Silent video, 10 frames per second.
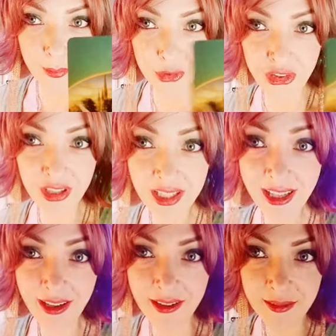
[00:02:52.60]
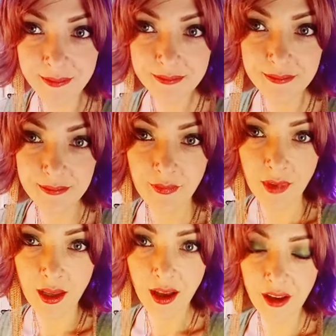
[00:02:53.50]
able to lead.
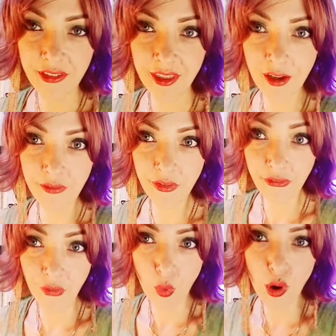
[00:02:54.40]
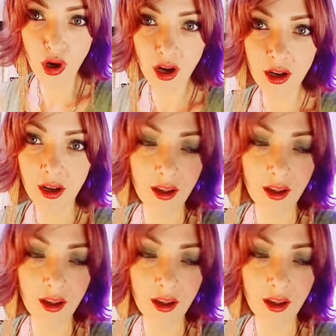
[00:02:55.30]
I think of the four.